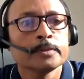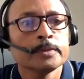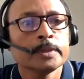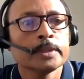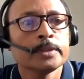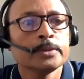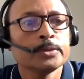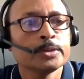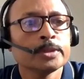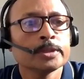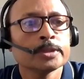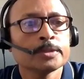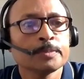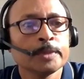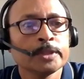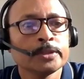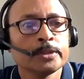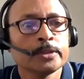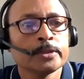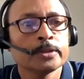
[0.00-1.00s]
we are using
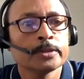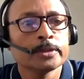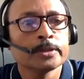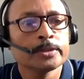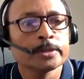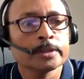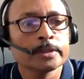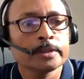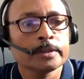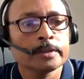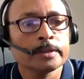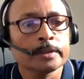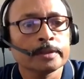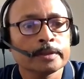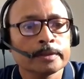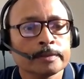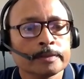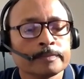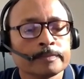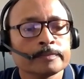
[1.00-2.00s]
speech recognition
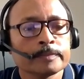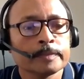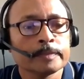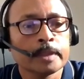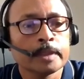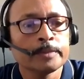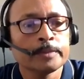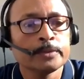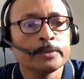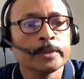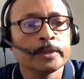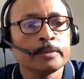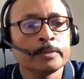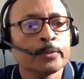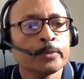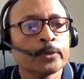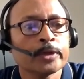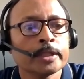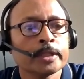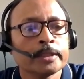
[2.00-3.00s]
library. We are
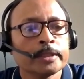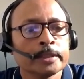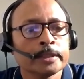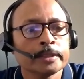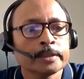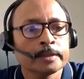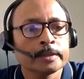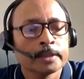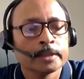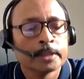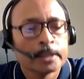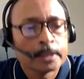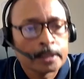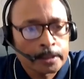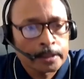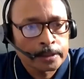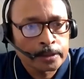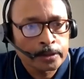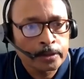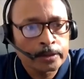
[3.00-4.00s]
importing it. Then
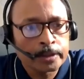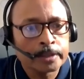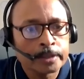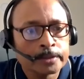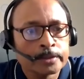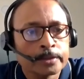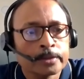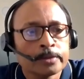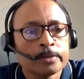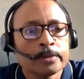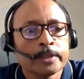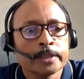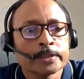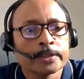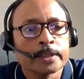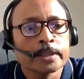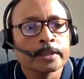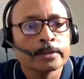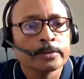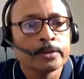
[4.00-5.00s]
recognizable
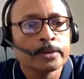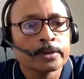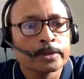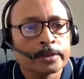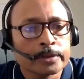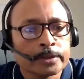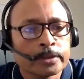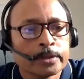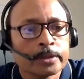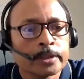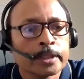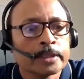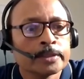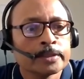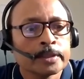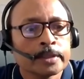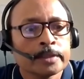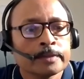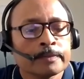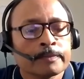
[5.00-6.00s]

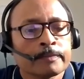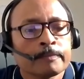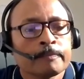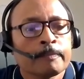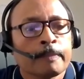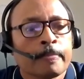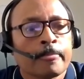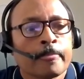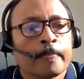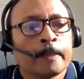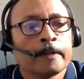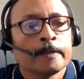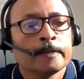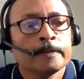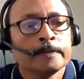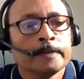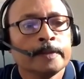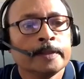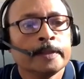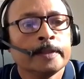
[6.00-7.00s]
sr.recognizer.
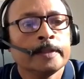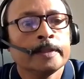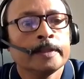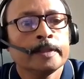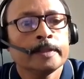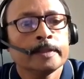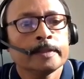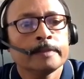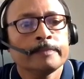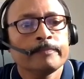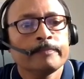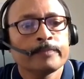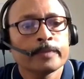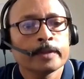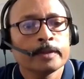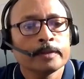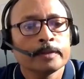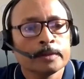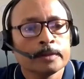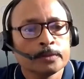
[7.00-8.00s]
Then
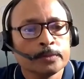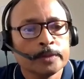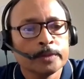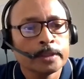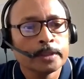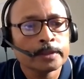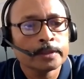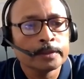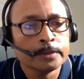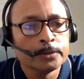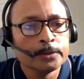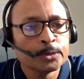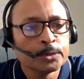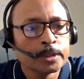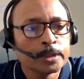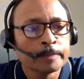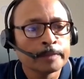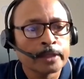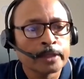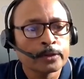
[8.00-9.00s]
we are
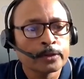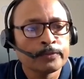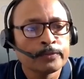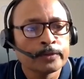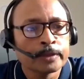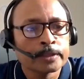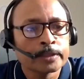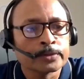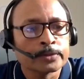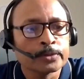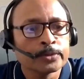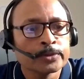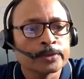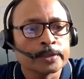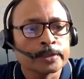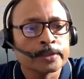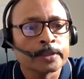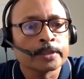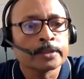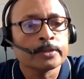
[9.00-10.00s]
using microphone as source,
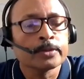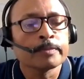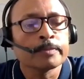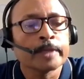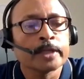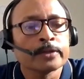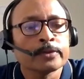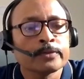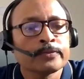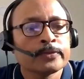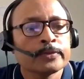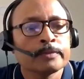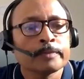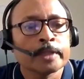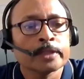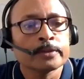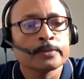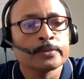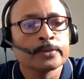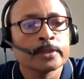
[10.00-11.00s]
sr.microphone
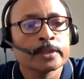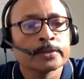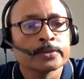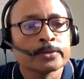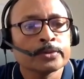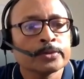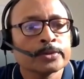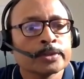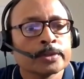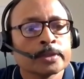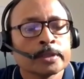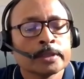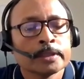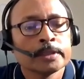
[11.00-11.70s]
as source.